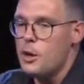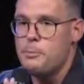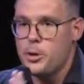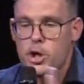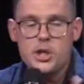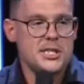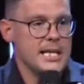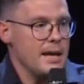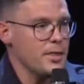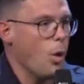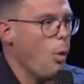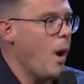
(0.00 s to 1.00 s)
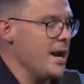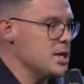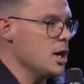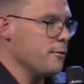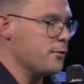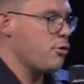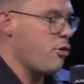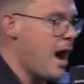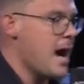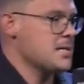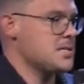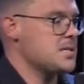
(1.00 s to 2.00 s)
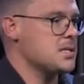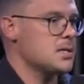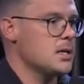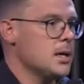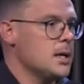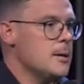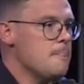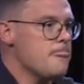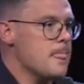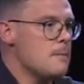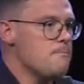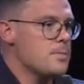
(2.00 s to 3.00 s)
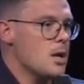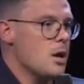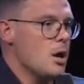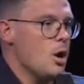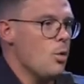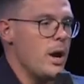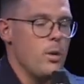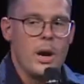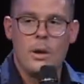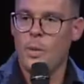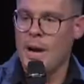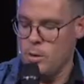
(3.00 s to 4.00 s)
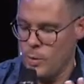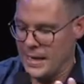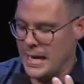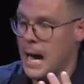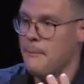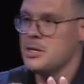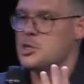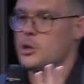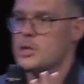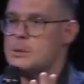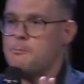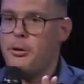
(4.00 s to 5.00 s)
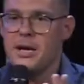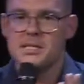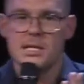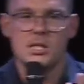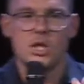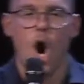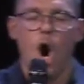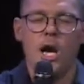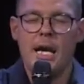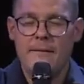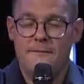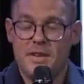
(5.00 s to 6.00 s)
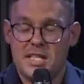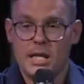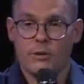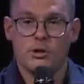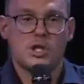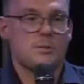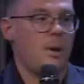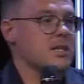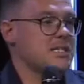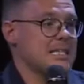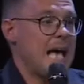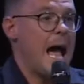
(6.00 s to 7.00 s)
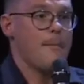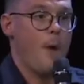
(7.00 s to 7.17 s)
beauty and the wonder of Christ. When, when, when we come into his presence, the only fitting response is I am